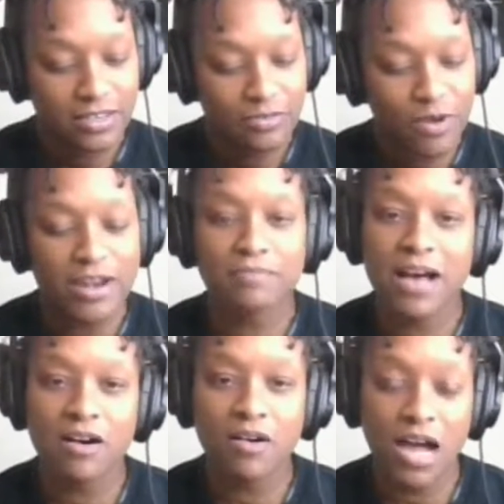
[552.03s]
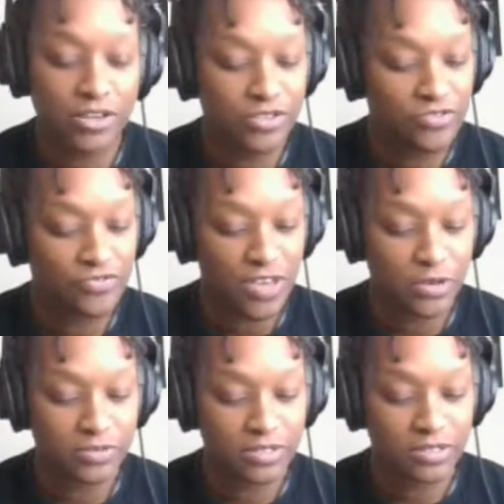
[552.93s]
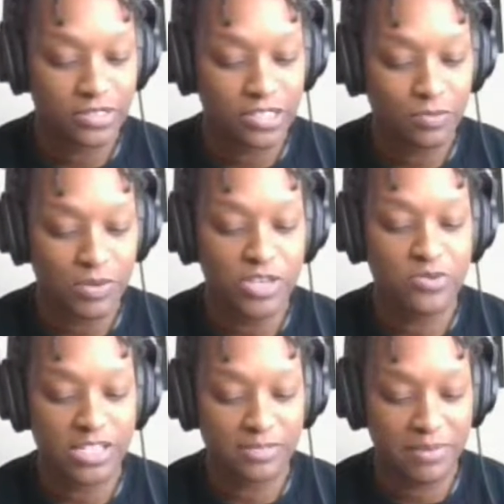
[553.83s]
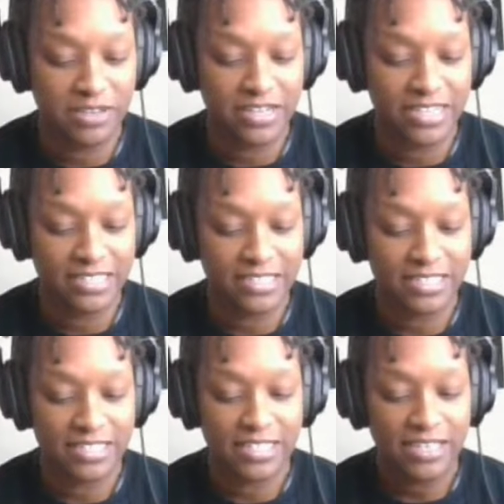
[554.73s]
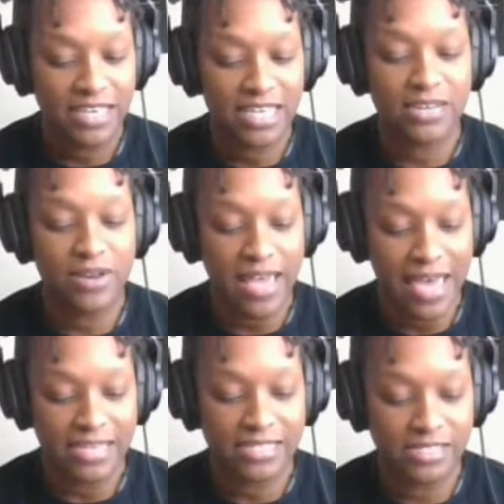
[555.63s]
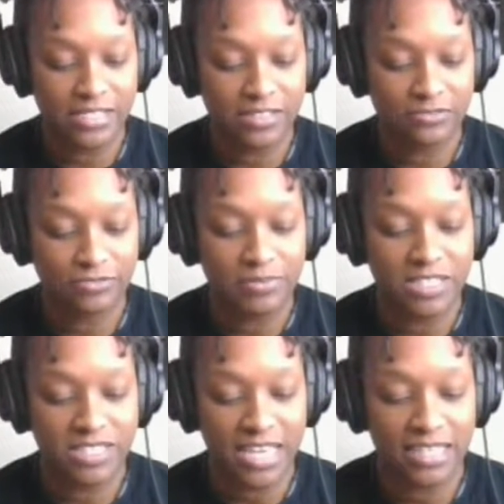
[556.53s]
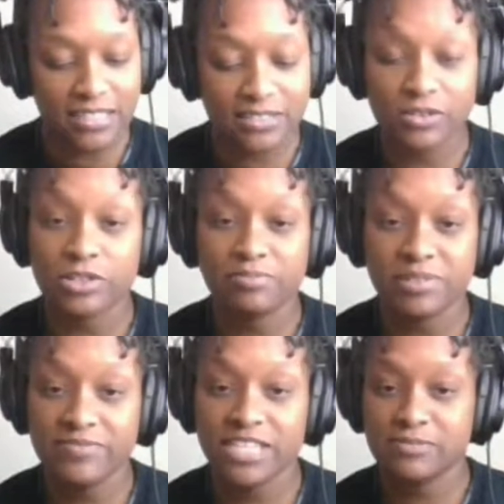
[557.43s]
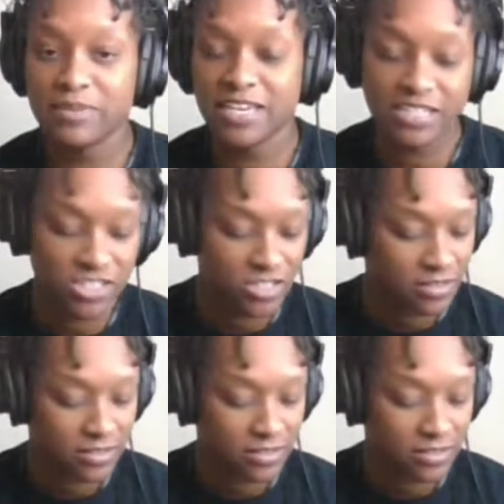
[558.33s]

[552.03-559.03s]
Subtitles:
Write about how you felt when you experienced any reaction from the checklist on the previous page.